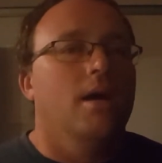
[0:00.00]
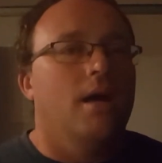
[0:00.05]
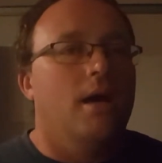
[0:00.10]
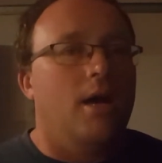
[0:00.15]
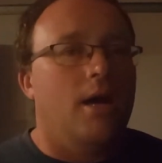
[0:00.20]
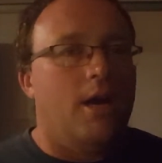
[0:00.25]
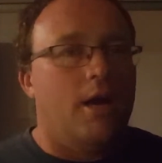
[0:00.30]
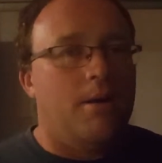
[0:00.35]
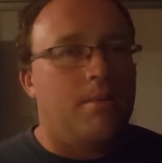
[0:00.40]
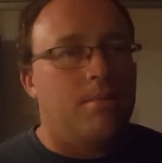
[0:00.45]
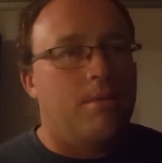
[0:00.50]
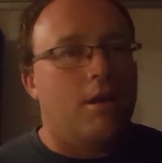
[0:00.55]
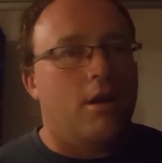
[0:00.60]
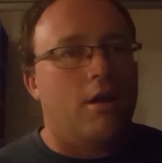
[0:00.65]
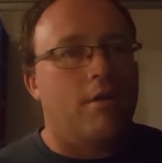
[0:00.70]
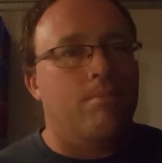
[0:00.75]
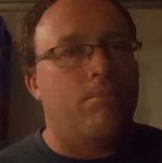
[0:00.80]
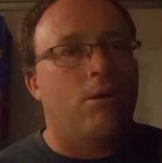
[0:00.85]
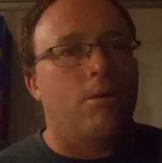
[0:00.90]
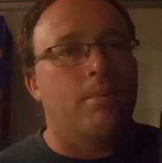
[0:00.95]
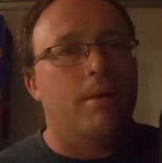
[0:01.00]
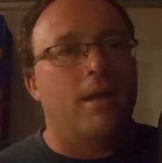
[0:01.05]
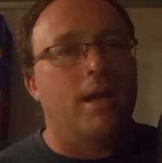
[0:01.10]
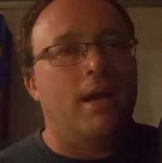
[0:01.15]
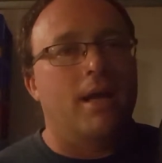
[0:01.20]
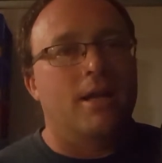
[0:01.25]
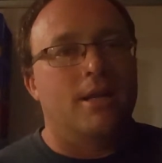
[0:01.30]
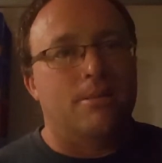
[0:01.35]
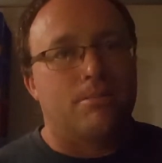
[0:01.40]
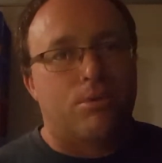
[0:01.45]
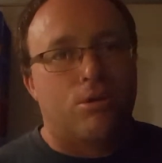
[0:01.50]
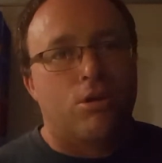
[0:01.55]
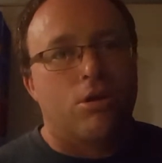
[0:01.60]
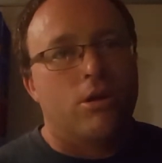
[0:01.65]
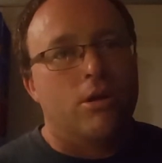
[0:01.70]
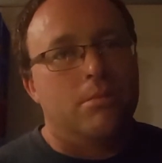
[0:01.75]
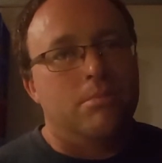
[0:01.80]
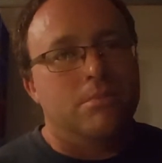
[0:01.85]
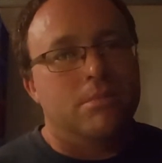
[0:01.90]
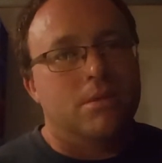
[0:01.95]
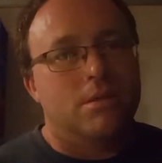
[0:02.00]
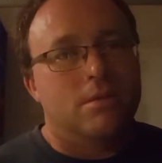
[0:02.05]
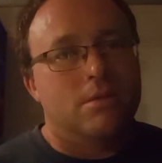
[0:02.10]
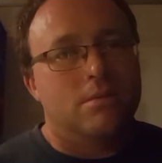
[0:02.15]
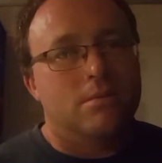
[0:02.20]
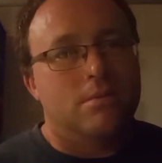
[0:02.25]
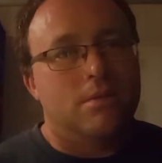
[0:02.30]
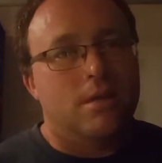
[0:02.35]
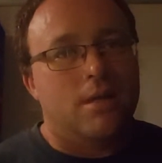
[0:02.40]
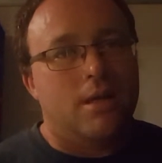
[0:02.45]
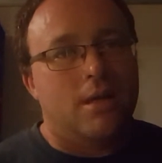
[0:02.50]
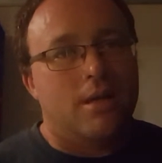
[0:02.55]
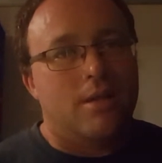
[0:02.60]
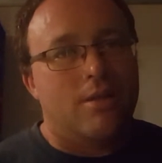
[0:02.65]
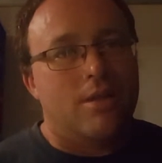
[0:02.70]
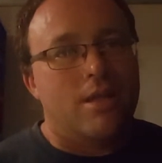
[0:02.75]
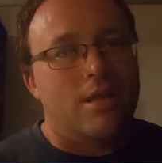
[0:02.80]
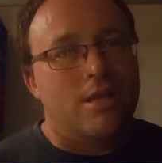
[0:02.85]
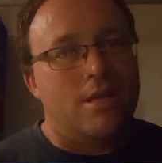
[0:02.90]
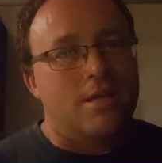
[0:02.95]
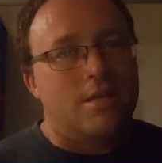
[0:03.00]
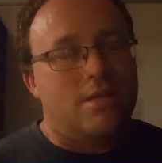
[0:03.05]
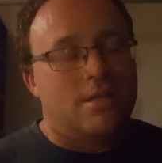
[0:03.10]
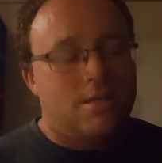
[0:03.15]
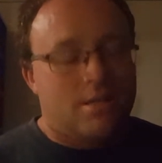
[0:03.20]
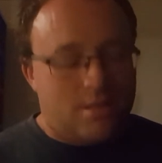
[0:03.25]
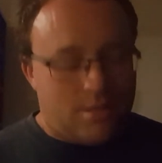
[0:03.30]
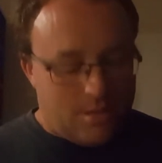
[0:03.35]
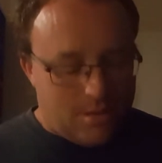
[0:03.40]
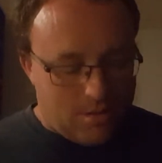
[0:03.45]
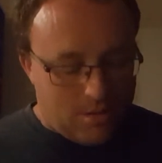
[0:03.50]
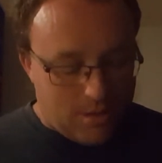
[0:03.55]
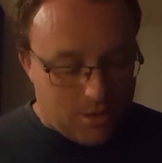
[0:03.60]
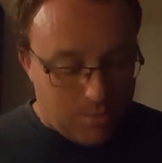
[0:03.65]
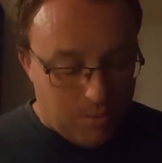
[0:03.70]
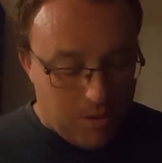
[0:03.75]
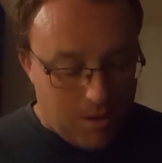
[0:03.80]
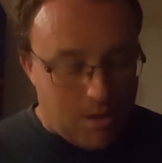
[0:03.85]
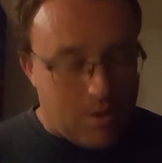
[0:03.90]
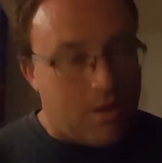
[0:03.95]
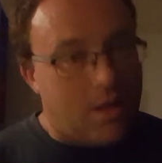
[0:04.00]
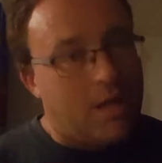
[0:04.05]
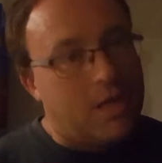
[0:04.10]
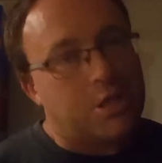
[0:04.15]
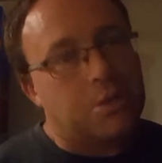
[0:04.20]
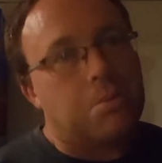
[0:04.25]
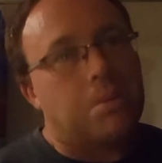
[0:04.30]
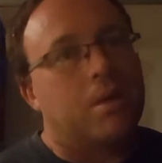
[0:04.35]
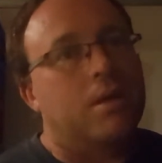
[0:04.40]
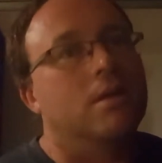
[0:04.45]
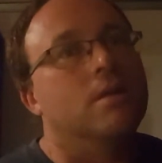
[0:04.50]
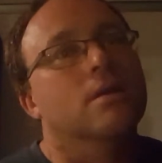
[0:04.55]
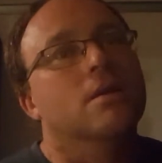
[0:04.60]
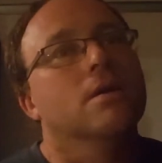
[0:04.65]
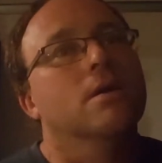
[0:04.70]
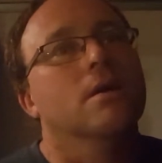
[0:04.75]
that I probably underprimed this one and the next one